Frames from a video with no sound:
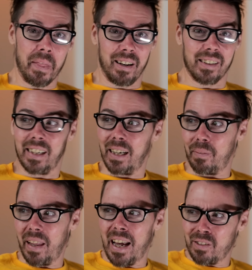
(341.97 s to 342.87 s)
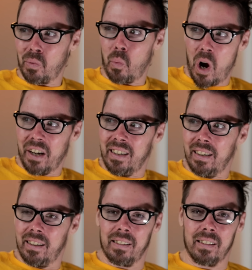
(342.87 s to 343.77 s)
hot damn, the
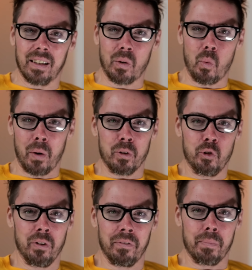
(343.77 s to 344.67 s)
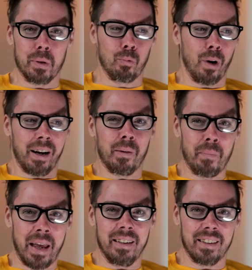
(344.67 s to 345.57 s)
S1? Like, why would you even be
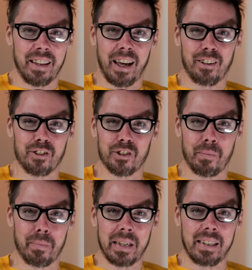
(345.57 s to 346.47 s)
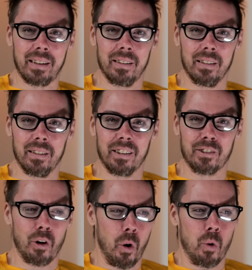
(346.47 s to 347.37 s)
recommending that to somebody? It's
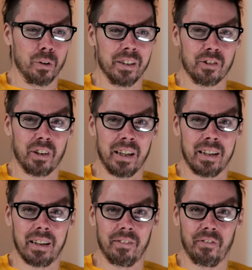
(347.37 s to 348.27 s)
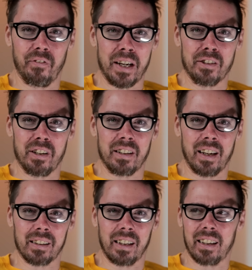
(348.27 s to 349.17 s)
the oldest thing, phase
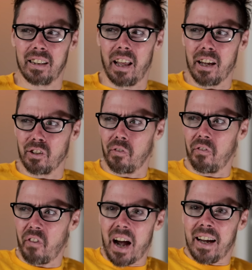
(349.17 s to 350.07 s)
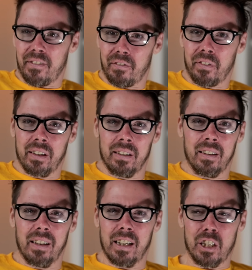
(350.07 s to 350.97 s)
detect. Like, the S5
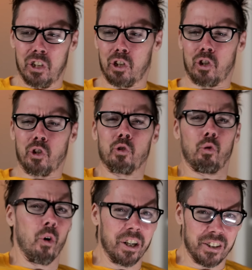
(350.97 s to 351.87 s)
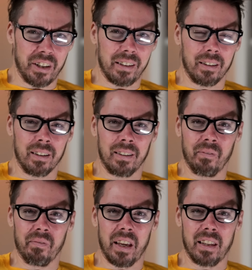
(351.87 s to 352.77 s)
destroys it.
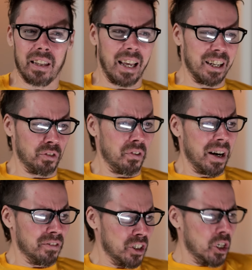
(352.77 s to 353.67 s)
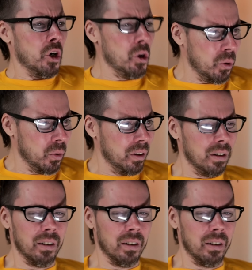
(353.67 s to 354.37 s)
And then the S5 II,